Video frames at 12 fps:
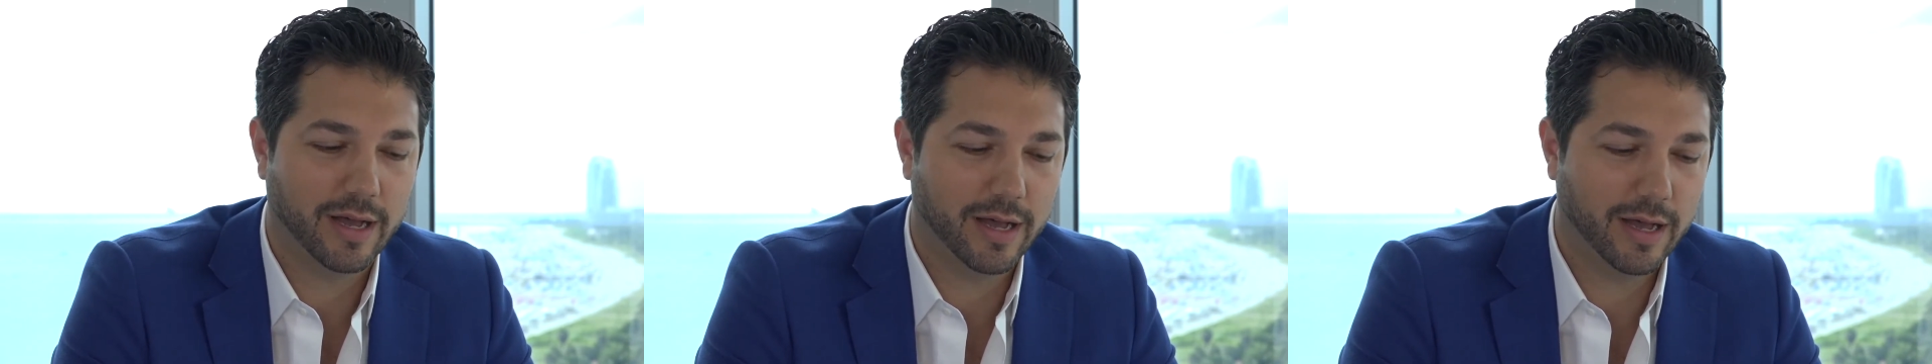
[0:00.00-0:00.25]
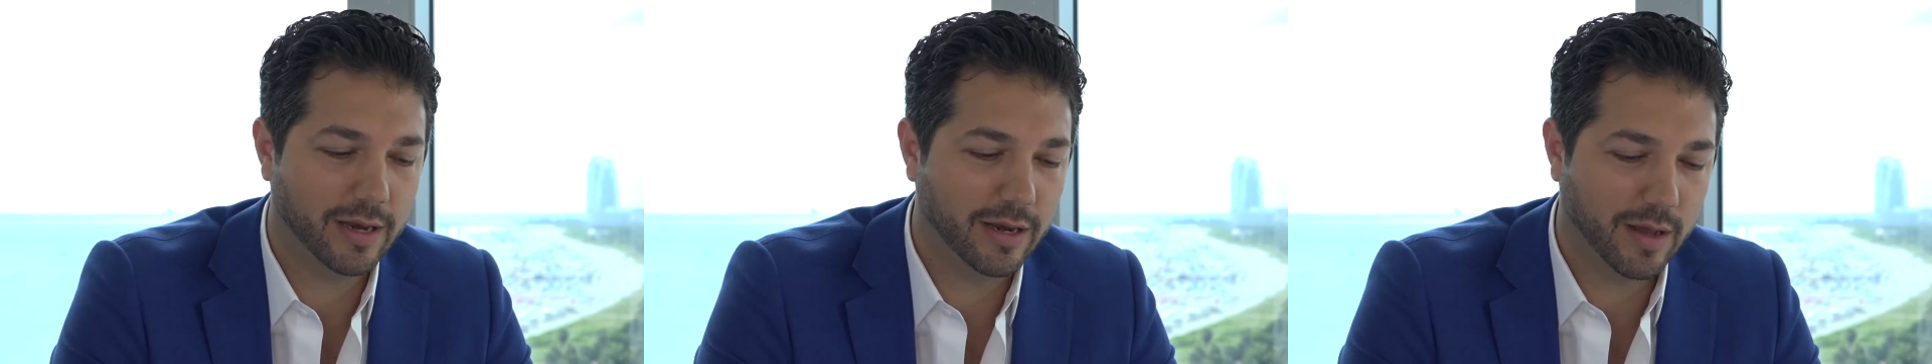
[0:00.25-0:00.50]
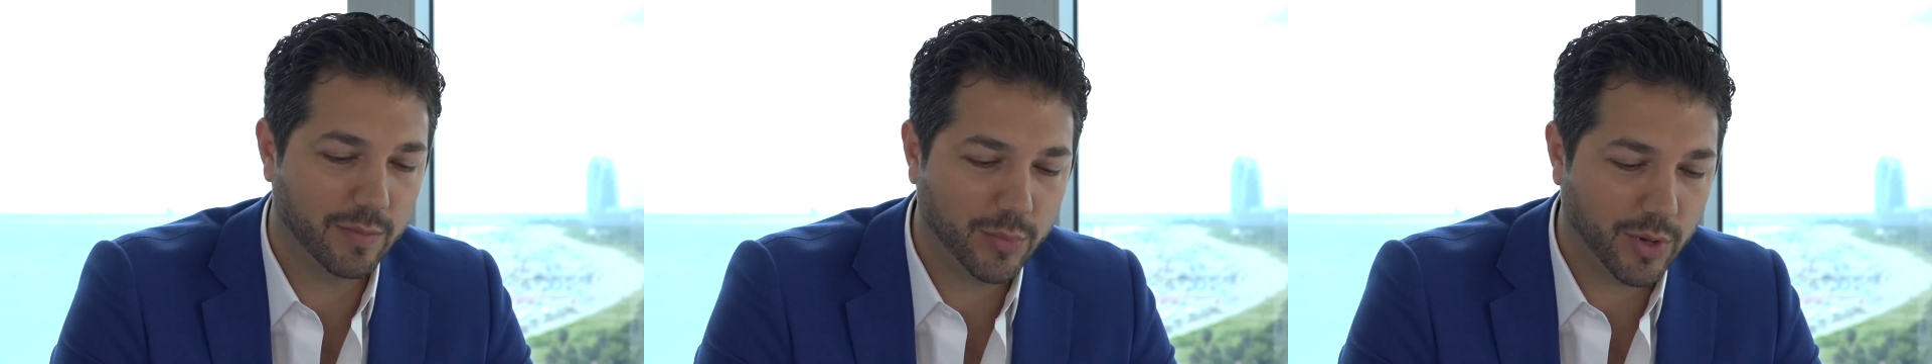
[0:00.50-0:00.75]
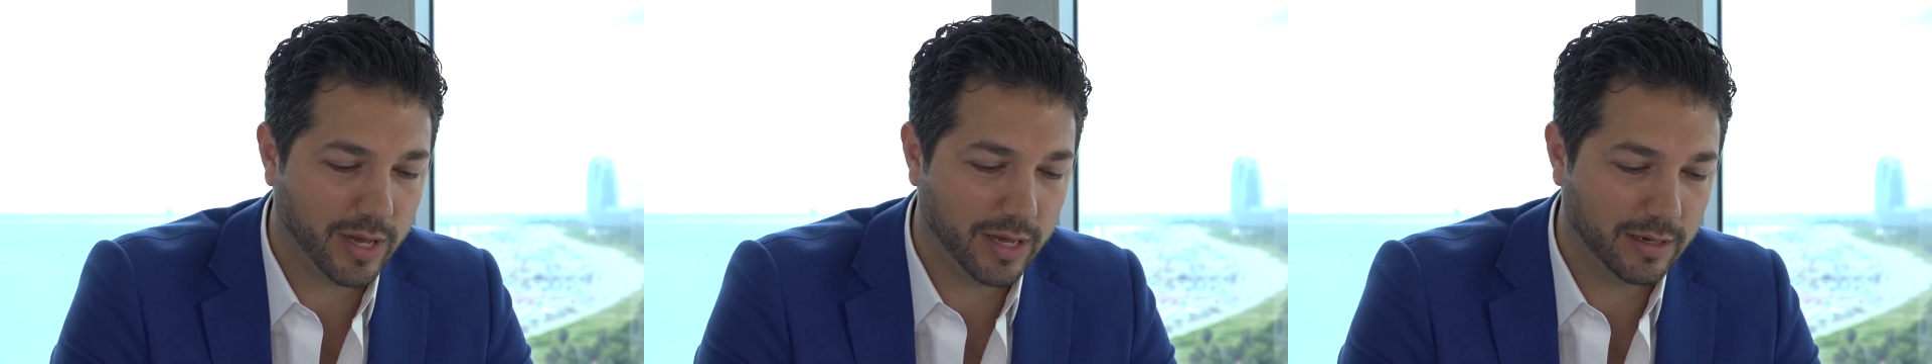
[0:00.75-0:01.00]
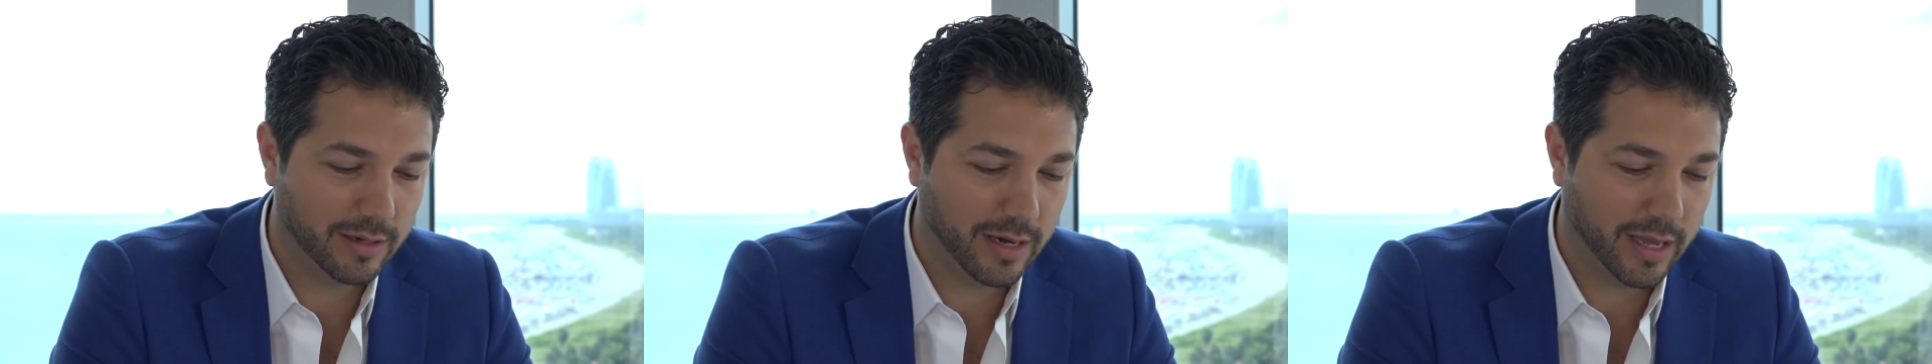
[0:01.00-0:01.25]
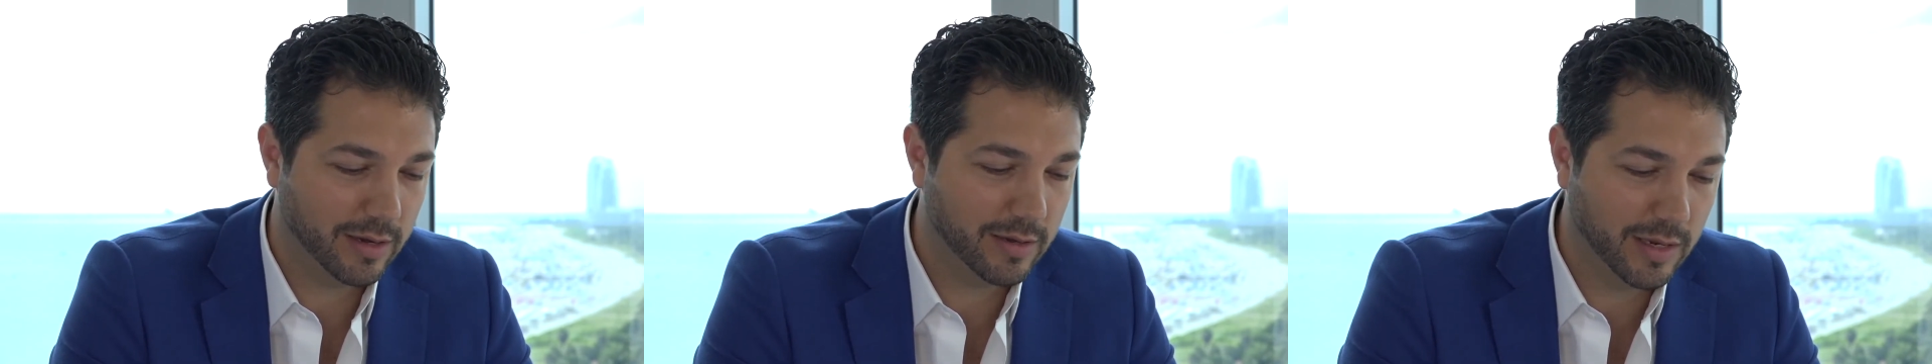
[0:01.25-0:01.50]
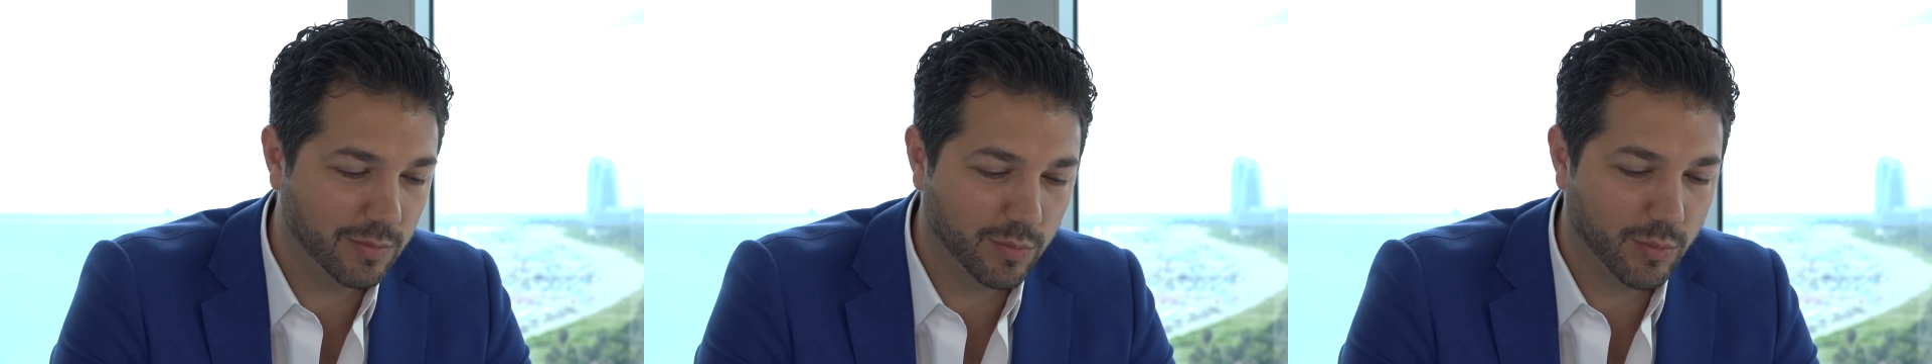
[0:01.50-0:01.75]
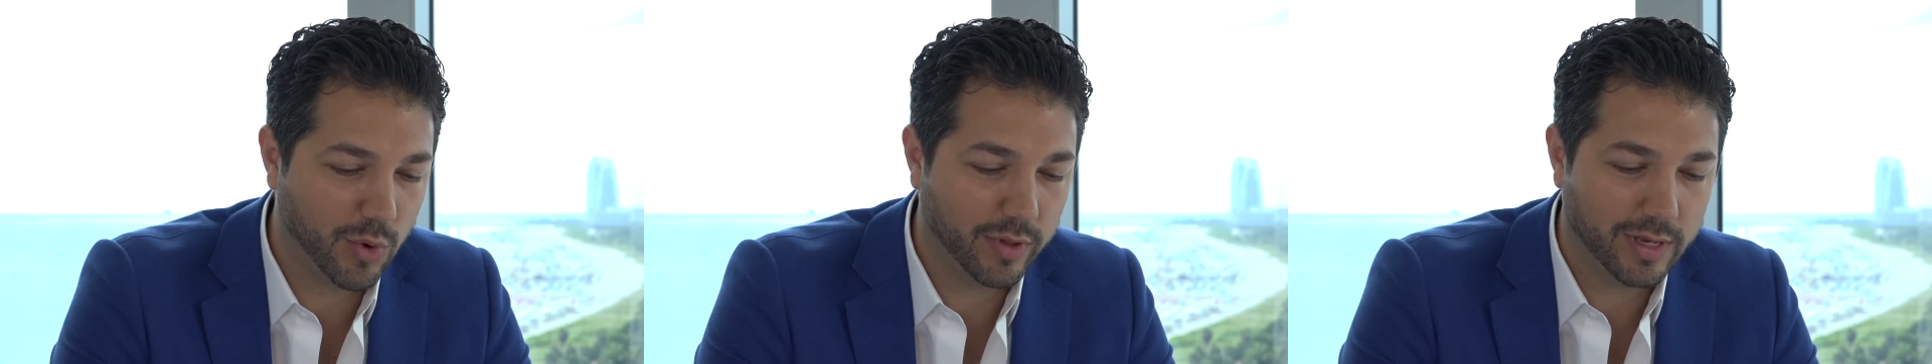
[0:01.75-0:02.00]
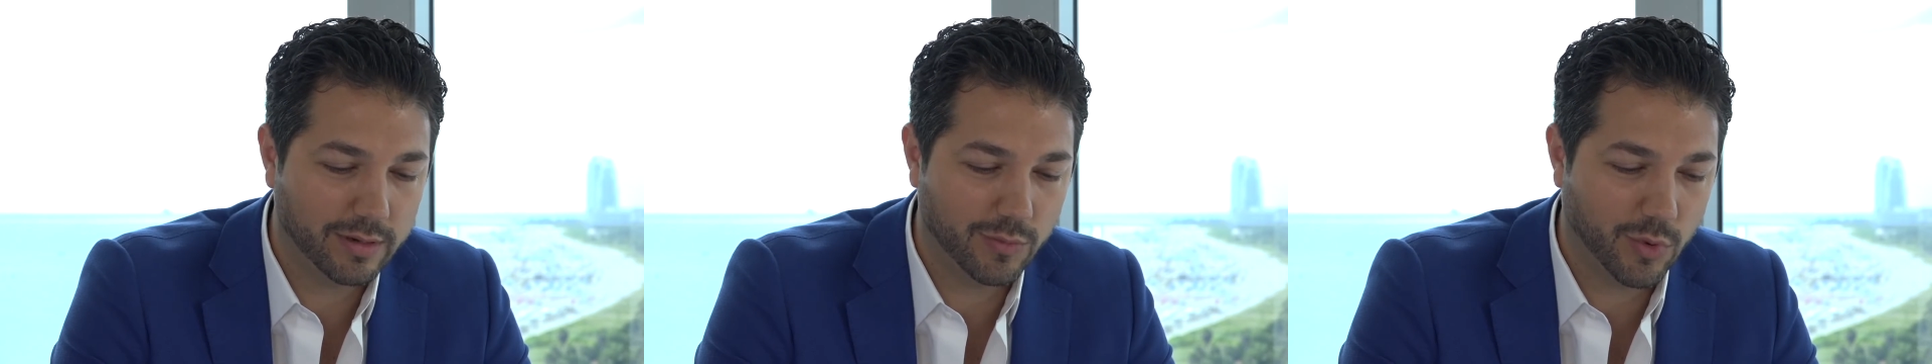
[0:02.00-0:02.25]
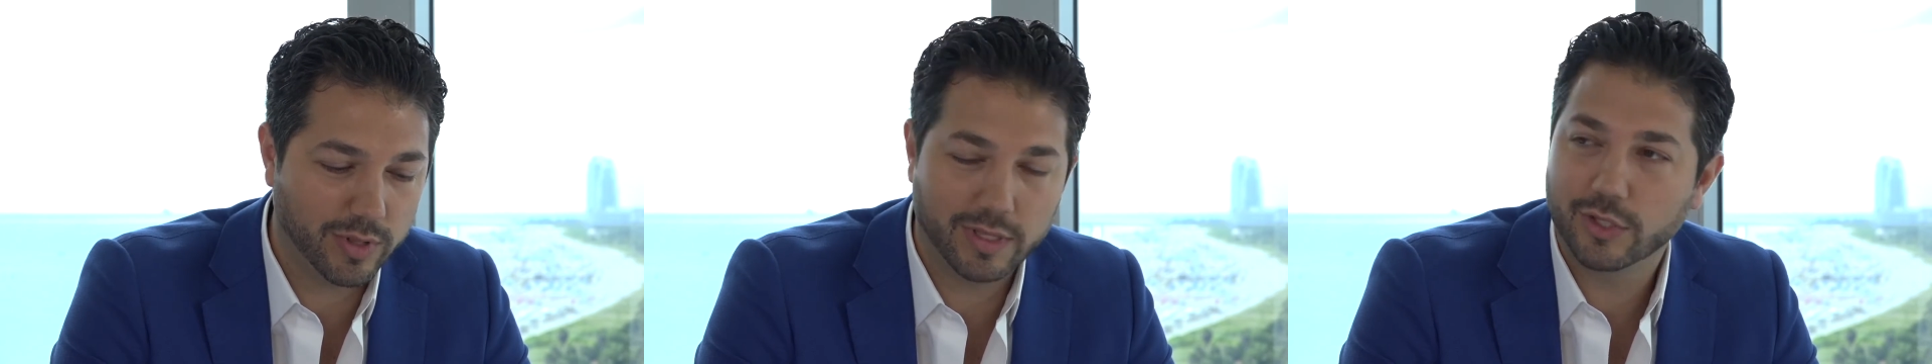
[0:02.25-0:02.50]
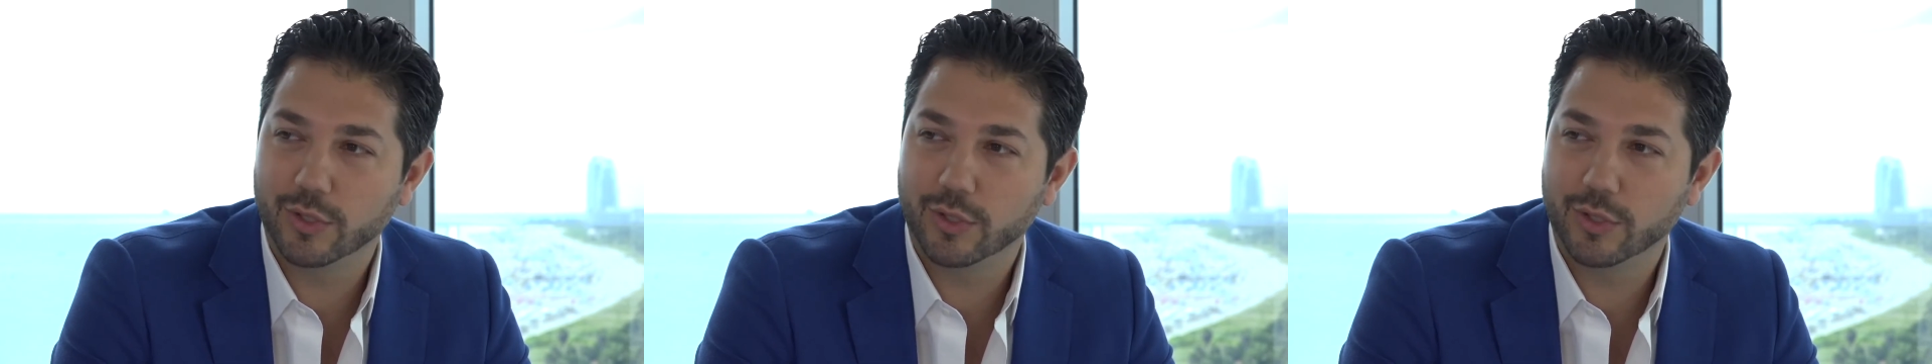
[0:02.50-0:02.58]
I'd need more than